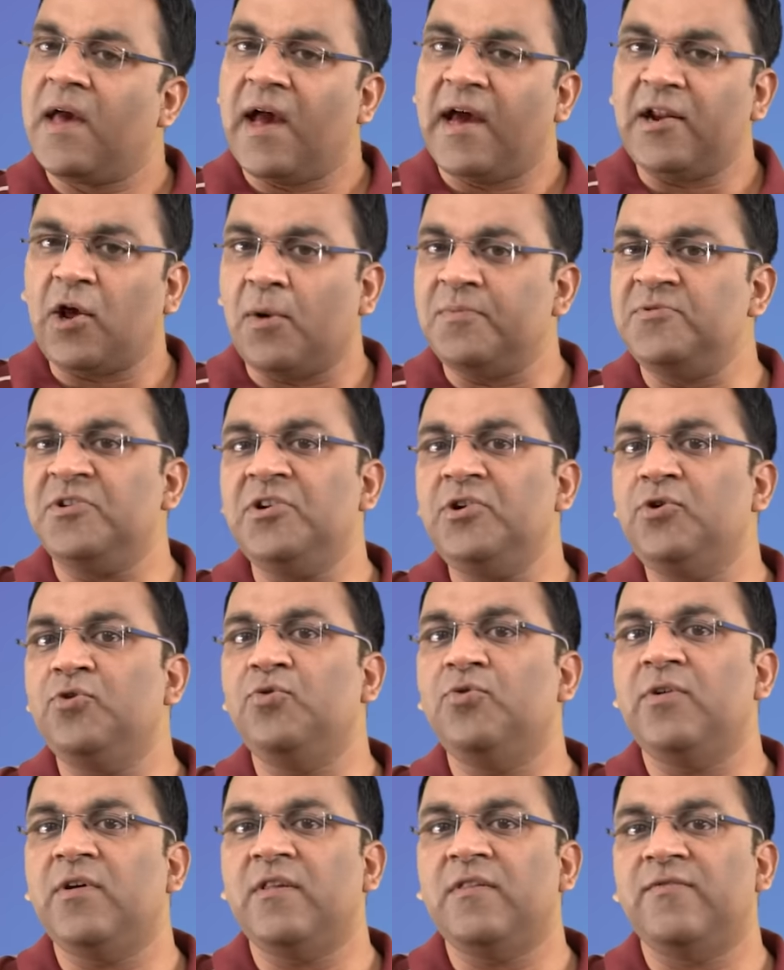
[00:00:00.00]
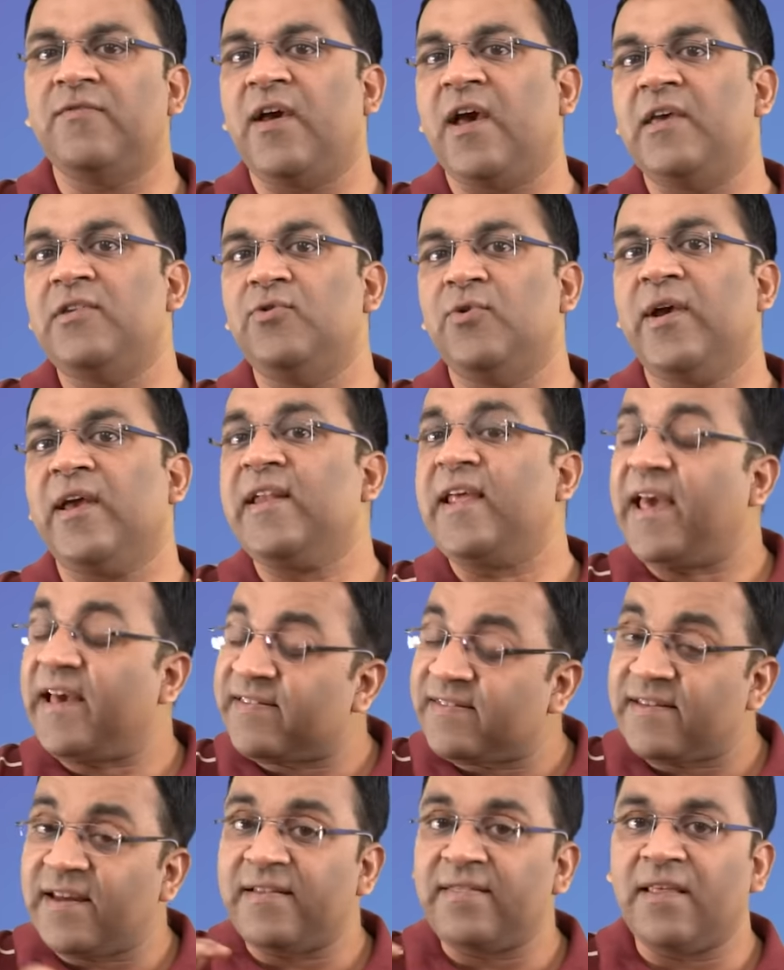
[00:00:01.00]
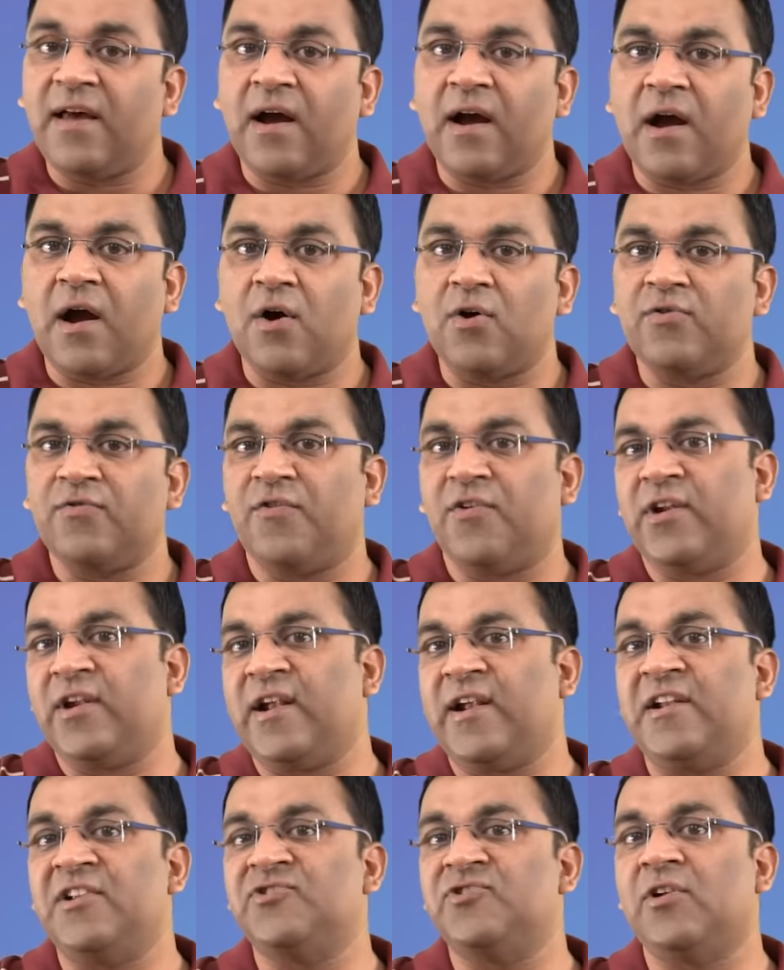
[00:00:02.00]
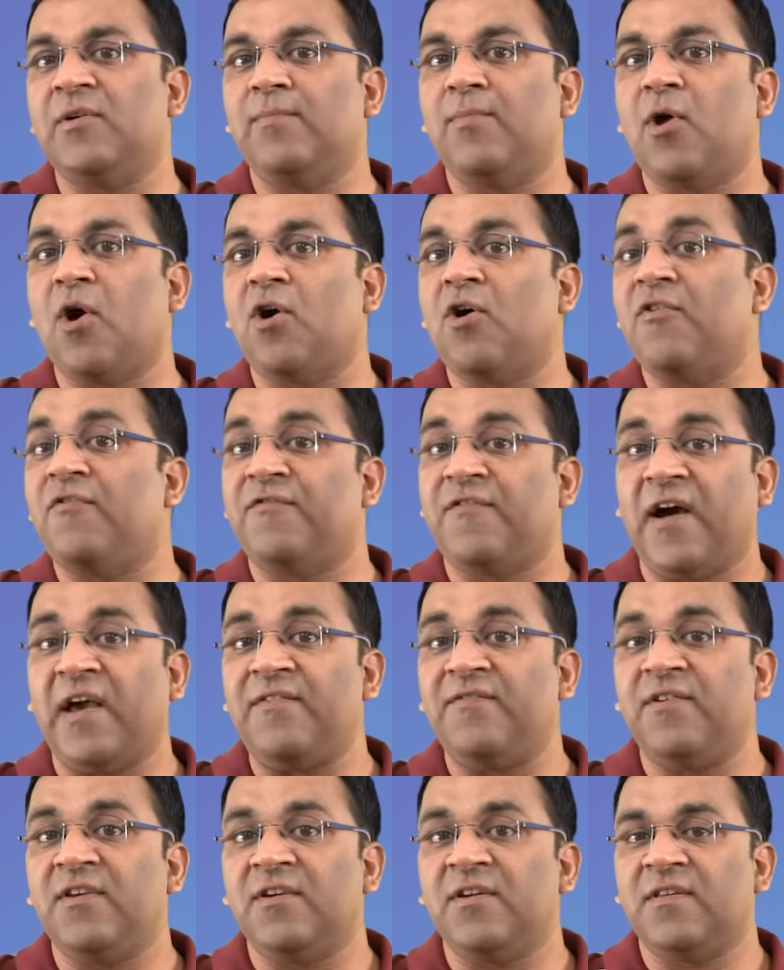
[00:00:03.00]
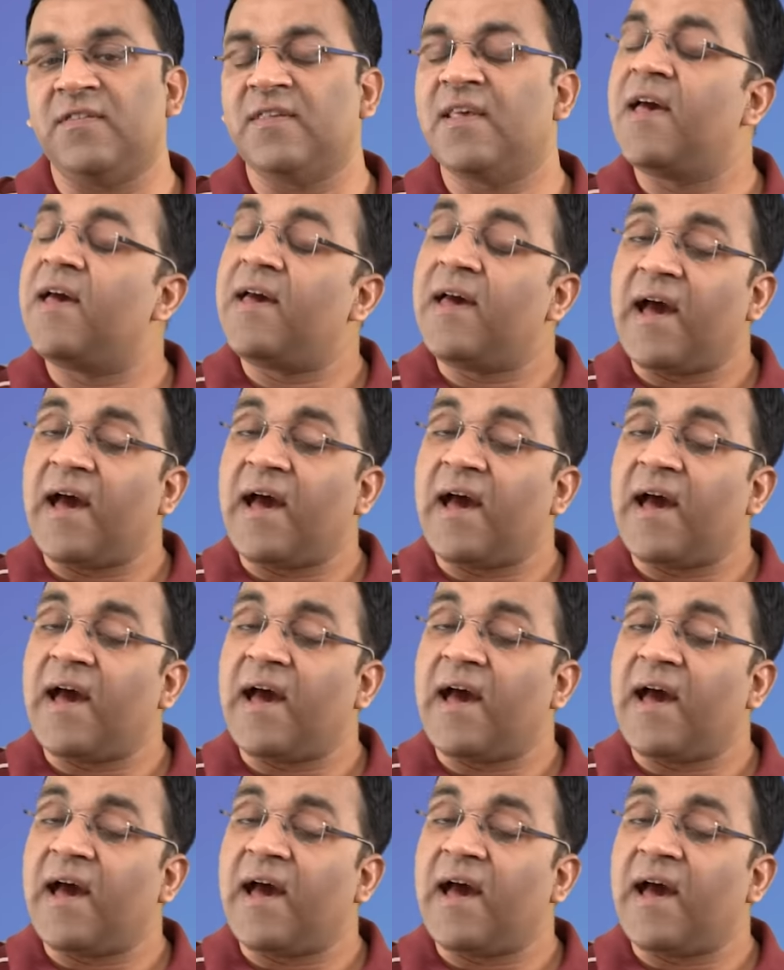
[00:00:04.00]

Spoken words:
And option two is where you can extend the account for an additional block of 5 years,